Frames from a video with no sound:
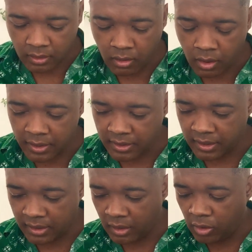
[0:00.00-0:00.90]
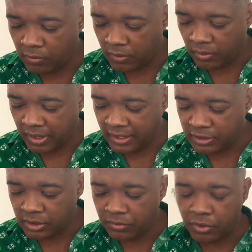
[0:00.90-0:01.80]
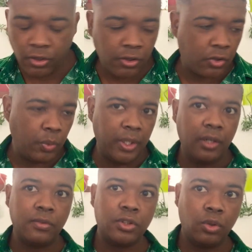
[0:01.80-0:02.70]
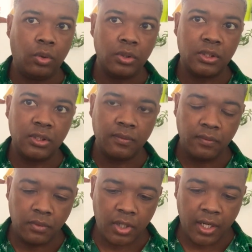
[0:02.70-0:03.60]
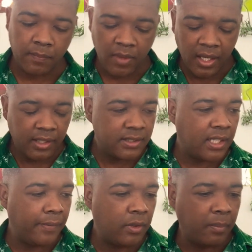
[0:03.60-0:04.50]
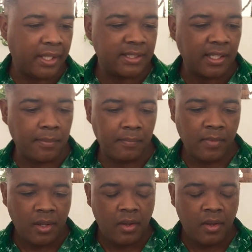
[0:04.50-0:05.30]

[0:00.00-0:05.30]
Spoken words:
Card of the overall energy for you, the Queen of Swords. Okay, it's time to make some